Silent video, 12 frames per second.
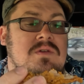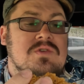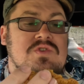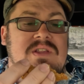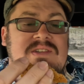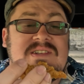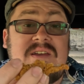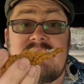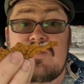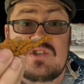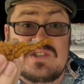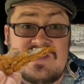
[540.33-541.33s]
Try the skin
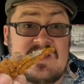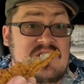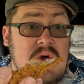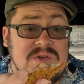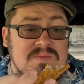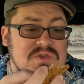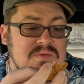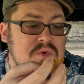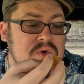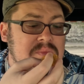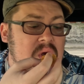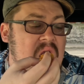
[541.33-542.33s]
first. The skin's always the most
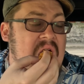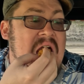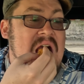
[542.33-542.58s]
important part.